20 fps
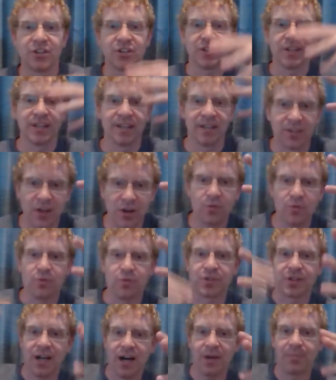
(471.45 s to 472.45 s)
It
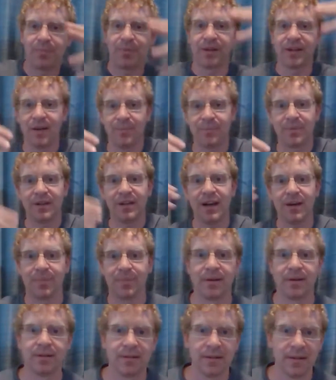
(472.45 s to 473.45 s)
goes up and up
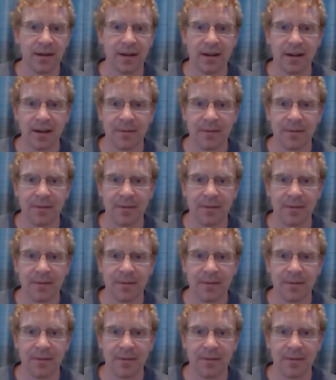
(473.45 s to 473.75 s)
and up.